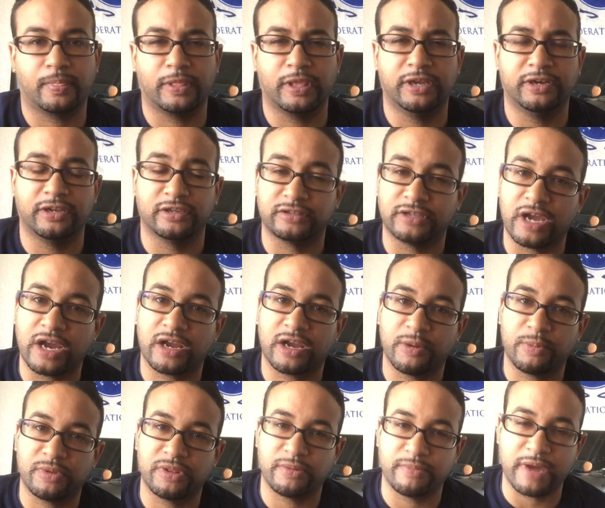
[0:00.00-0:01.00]
It does not
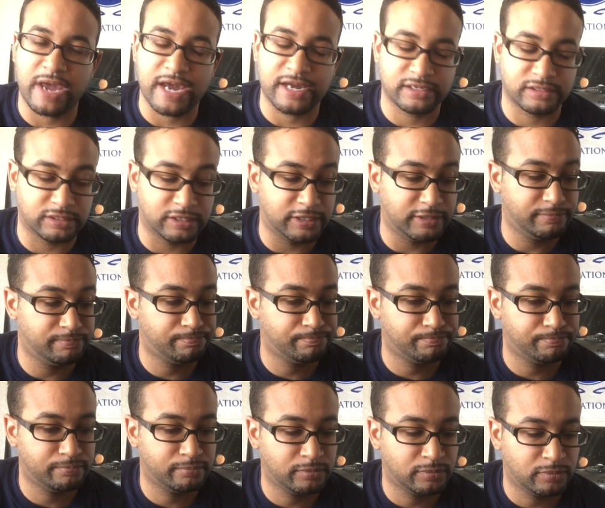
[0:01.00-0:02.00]
come with a magazine,
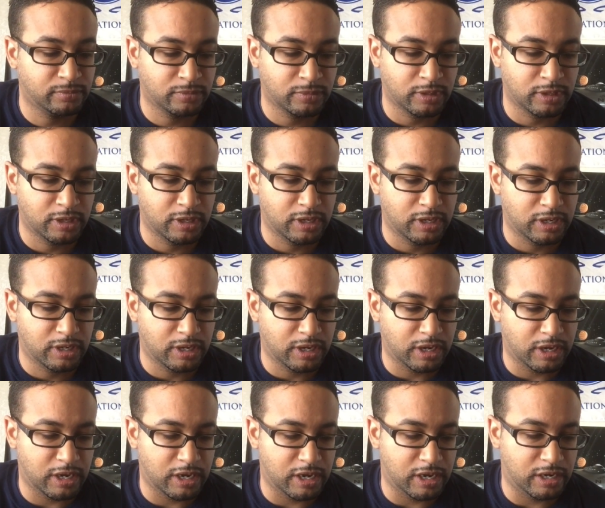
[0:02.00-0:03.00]

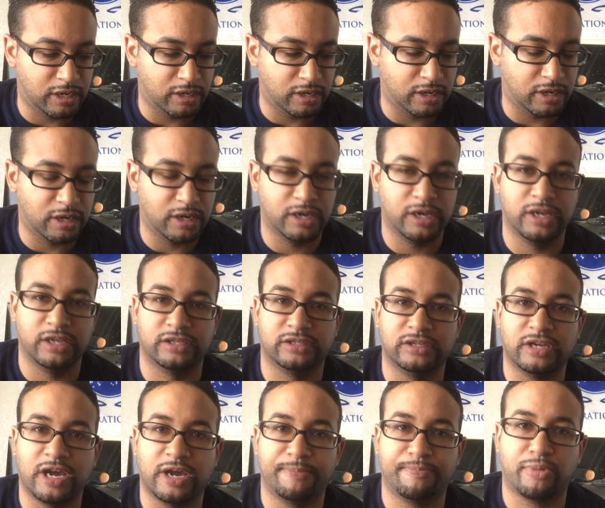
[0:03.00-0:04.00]
and it is
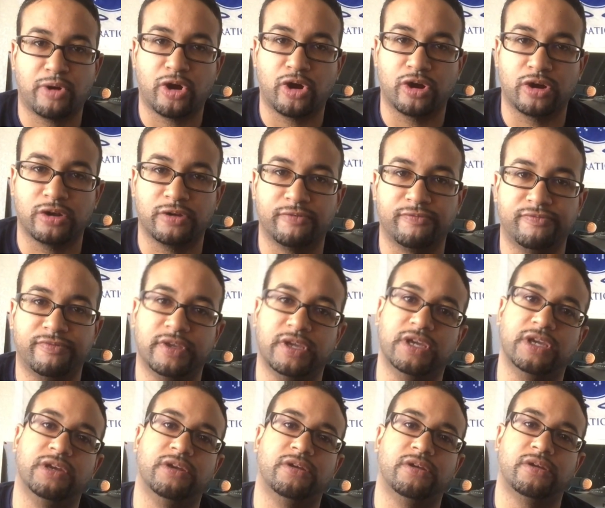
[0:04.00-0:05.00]
not part of
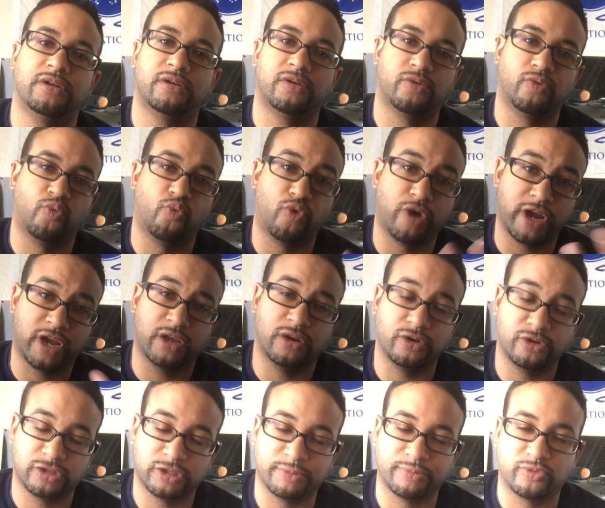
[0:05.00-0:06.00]
the
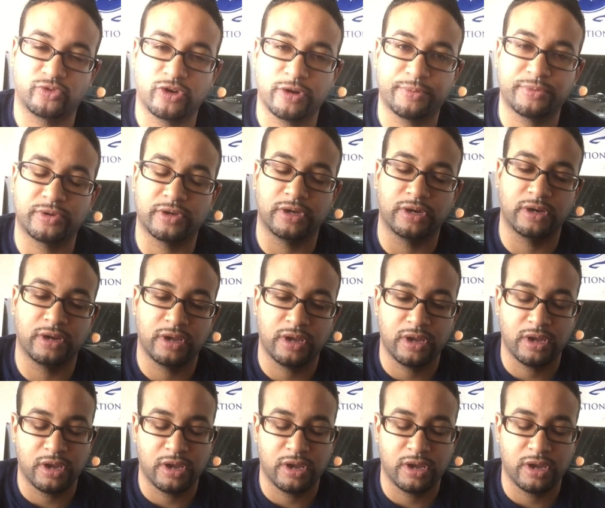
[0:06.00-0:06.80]
regular subscription.